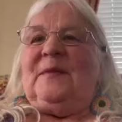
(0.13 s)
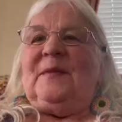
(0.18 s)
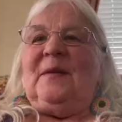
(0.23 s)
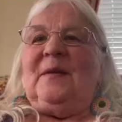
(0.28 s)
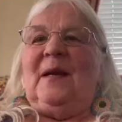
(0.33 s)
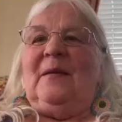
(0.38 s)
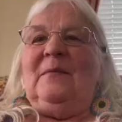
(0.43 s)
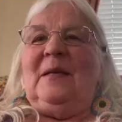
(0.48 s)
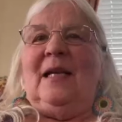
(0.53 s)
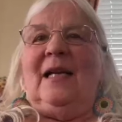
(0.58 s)

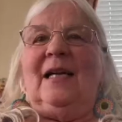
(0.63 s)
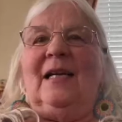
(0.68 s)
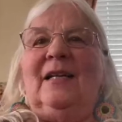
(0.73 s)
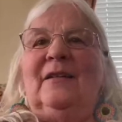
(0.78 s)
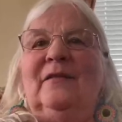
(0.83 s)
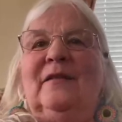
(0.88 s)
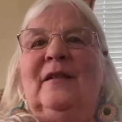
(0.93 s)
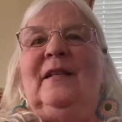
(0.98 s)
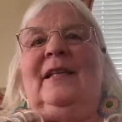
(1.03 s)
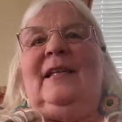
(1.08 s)
I'm
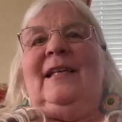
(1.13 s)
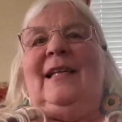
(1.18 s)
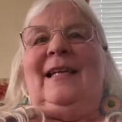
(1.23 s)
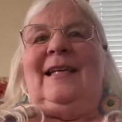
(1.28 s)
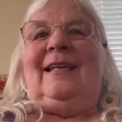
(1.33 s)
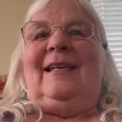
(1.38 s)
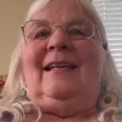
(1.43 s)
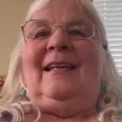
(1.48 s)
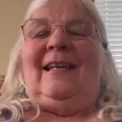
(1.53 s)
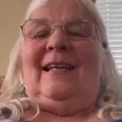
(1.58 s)
live.
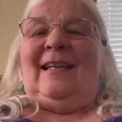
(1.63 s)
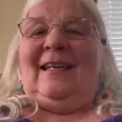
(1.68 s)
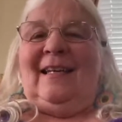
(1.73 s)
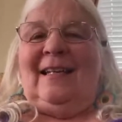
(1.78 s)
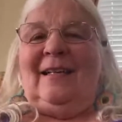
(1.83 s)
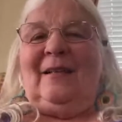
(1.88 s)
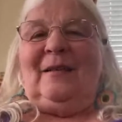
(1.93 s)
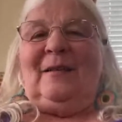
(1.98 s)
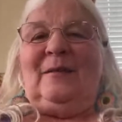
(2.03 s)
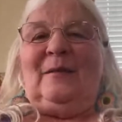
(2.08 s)

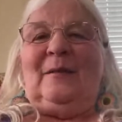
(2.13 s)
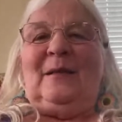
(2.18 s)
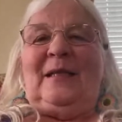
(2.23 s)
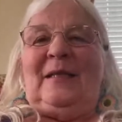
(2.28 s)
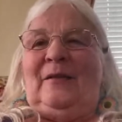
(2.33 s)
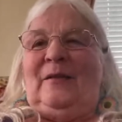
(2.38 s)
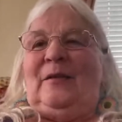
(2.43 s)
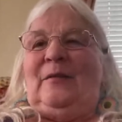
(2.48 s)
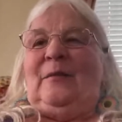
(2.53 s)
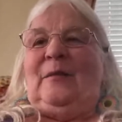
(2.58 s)

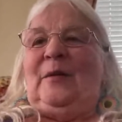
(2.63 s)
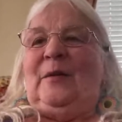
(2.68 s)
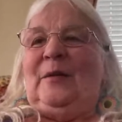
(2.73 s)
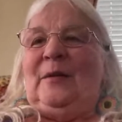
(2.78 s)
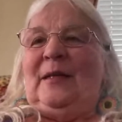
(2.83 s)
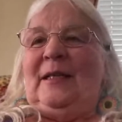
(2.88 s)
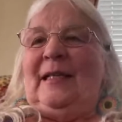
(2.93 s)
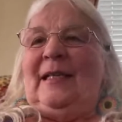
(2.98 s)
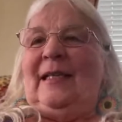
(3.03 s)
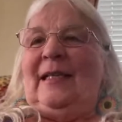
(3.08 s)
Hello and good
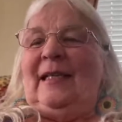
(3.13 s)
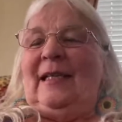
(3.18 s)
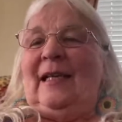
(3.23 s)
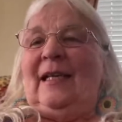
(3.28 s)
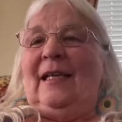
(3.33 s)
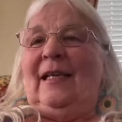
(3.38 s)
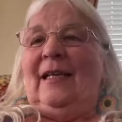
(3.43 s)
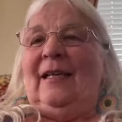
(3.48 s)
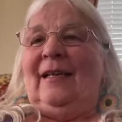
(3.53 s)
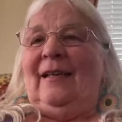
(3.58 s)

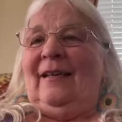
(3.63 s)
morning.